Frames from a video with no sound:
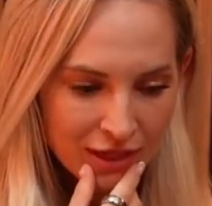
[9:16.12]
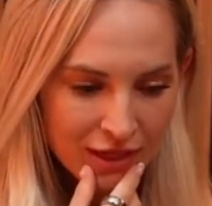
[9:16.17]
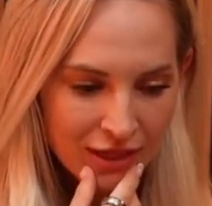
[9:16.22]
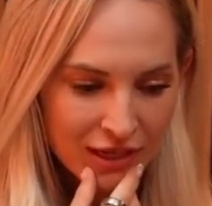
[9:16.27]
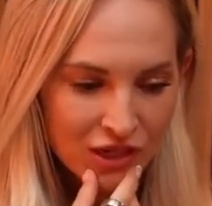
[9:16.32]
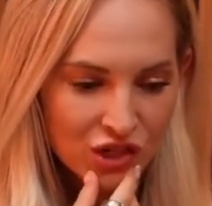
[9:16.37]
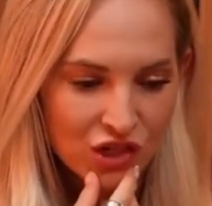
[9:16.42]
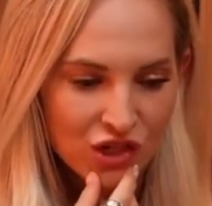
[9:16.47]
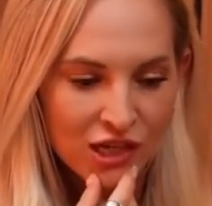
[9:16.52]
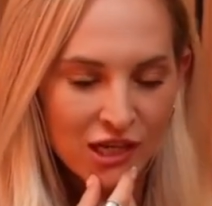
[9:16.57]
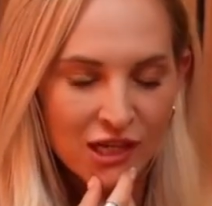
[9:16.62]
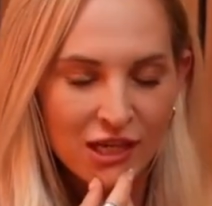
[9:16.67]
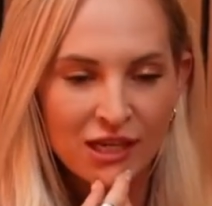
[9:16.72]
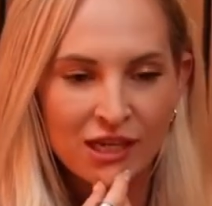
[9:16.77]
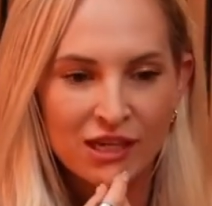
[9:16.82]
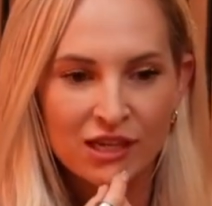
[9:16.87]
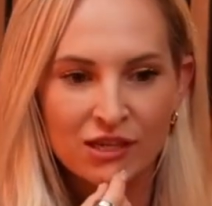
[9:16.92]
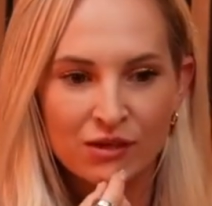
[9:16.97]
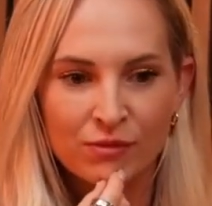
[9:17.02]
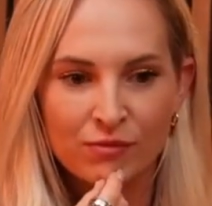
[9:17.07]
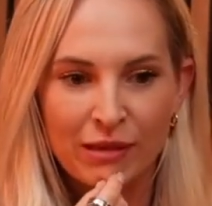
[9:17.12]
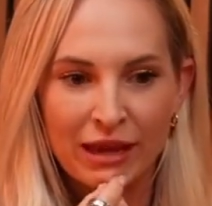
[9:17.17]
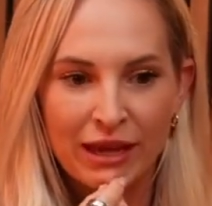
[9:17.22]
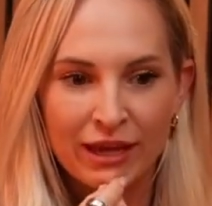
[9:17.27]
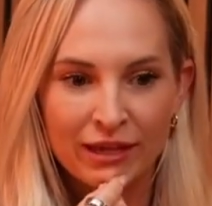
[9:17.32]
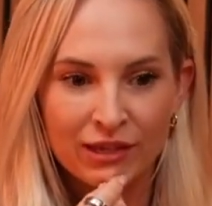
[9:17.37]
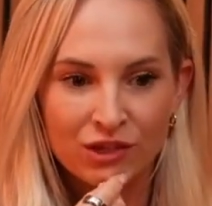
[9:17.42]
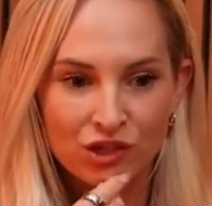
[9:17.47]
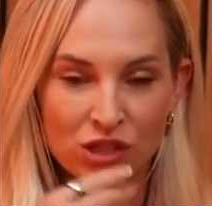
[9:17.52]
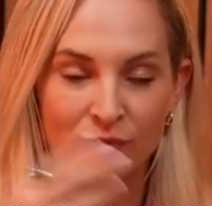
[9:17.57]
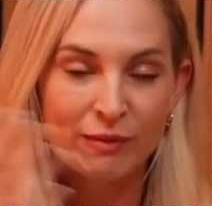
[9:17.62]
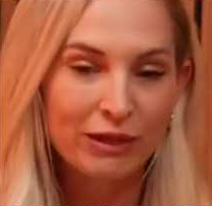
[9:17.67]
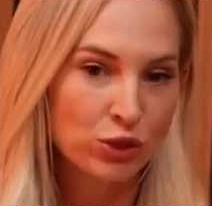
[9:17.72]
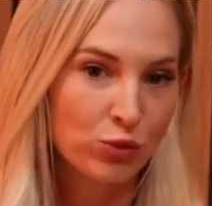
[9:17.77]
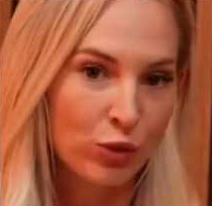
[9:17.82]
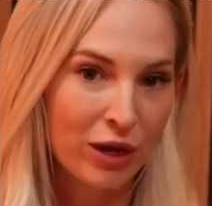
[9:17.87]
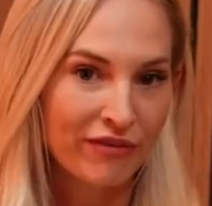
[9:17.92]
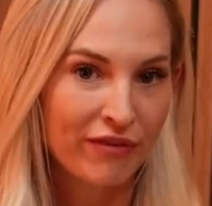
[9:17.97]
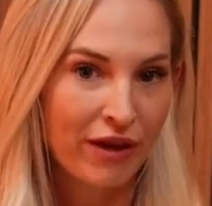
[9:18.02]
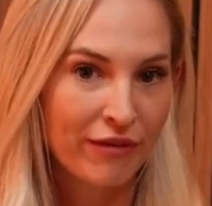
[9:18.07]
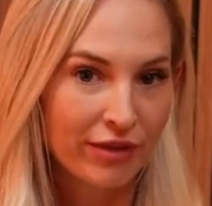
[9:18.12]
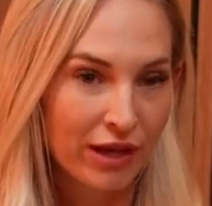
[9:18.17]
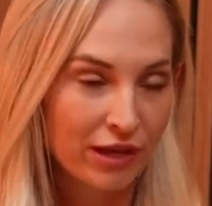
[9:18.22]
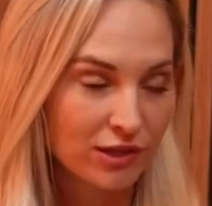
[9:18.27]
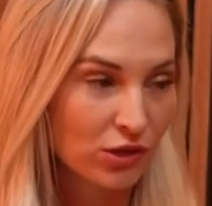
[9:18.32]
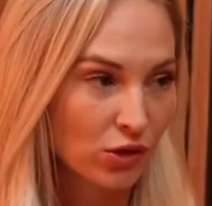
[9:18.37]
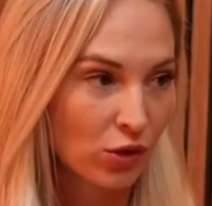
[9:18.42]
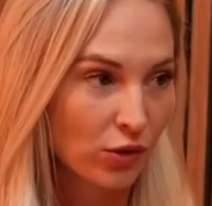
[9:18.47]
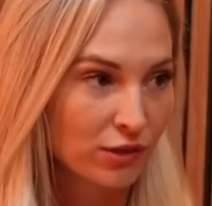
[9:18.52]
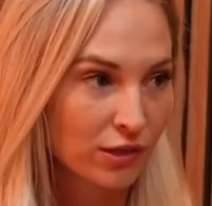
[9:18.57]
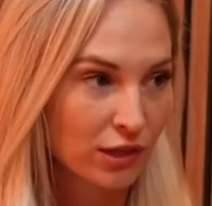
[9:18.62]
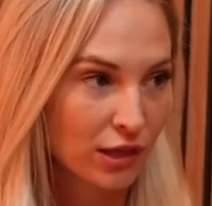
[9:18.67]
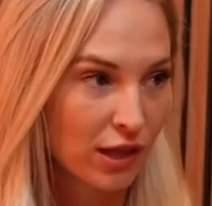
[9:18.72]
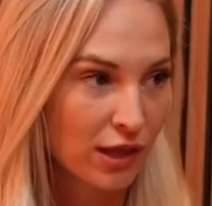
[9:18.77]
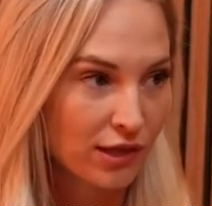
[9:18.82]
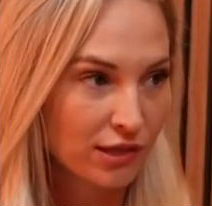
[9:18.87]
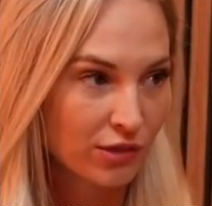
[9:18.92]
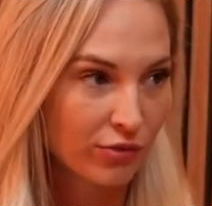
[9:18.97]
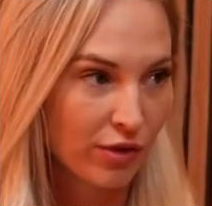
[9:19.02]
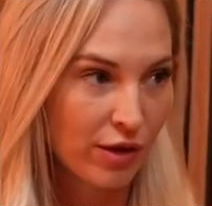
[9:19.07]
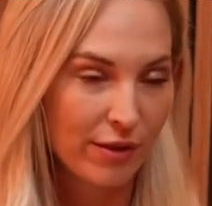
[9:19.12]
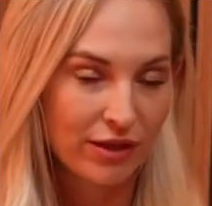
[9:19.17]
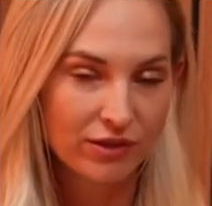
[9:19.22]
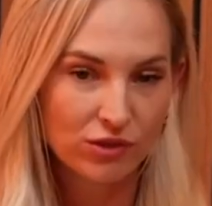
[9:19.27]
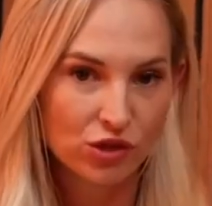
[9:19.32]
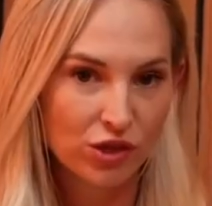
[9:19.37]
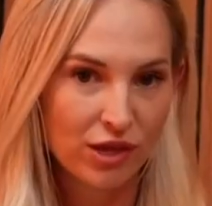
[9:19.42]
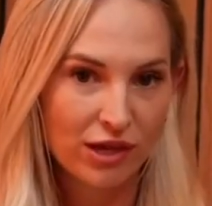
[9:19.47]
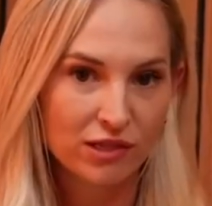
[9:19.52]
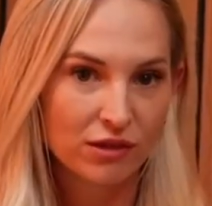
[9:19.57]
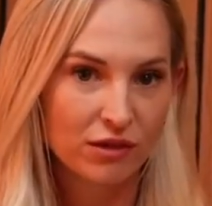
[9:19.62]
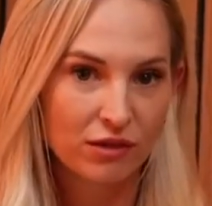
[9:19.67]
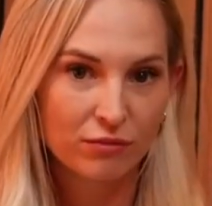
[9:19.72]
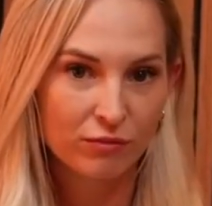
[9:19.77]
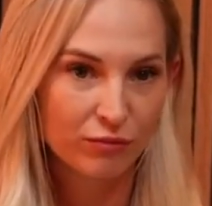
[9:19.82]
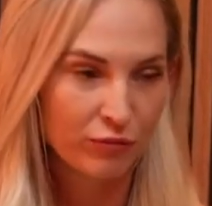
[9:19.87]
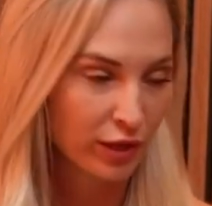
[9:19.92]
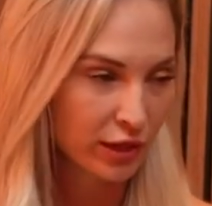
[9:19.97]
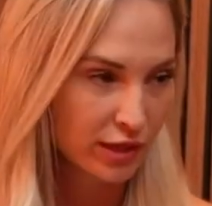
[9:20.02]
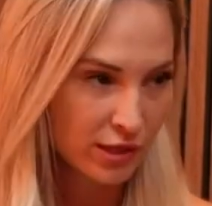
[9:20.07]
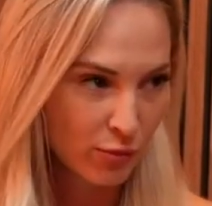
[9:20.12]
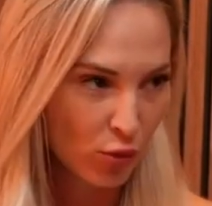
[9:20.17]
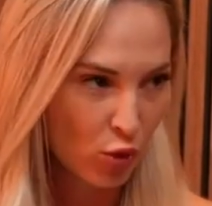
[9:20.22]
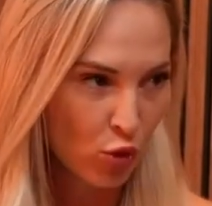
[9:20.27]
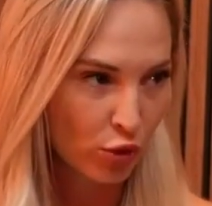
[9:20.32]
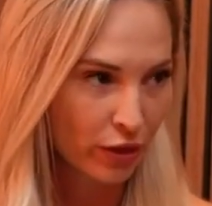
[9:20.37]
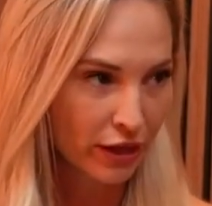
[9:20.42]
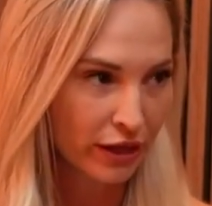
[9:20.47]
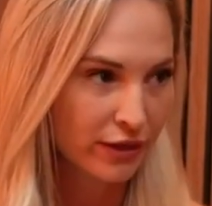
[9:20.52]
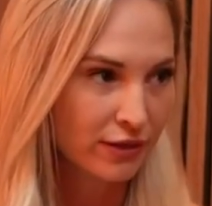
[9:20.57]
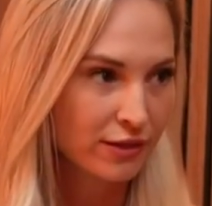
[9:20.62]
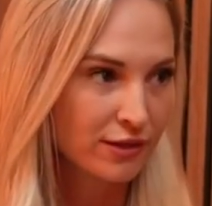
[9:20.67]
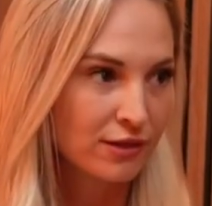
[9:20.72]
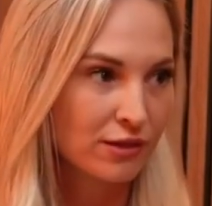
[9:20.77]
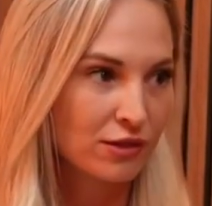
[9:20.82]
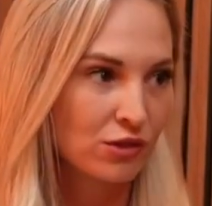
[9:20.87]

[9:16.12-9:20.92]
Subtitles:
she's made $25,000 in the last 3 months. She has a really small audience.